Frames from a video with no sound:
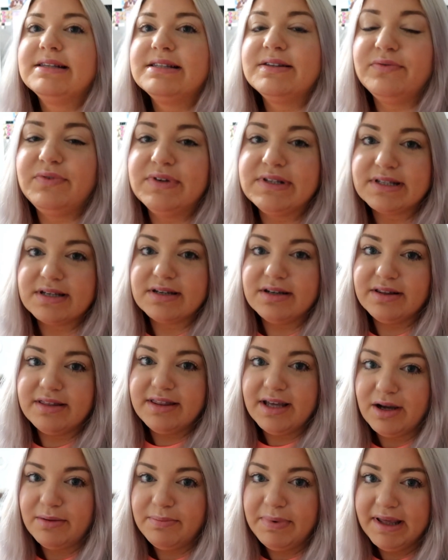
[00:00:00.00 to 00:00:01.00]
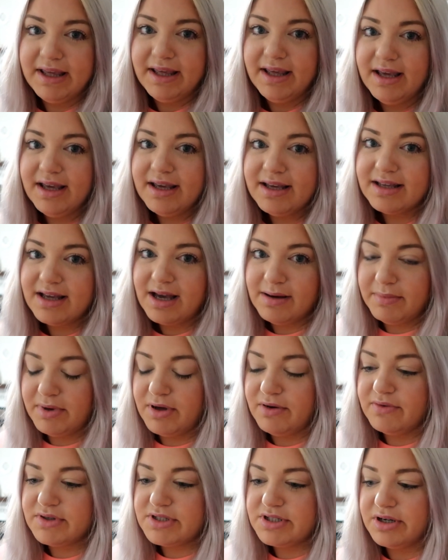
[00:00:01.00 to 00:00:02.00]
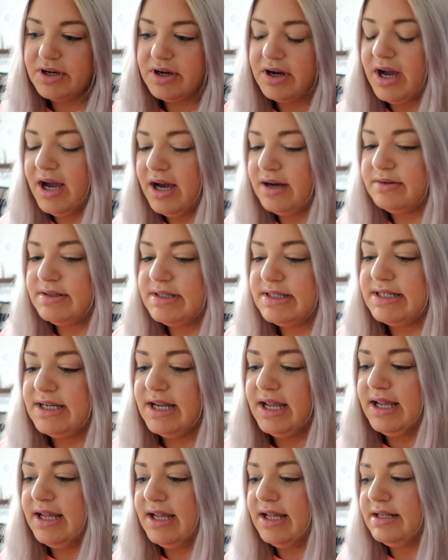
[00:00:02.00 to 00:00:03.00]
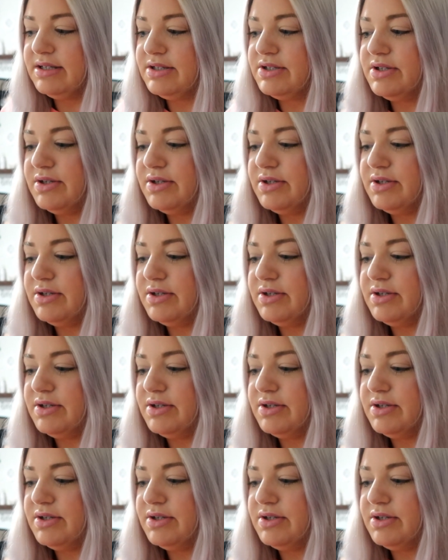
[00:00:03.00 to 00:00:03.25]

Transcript: has some physical therapy coming over to her house today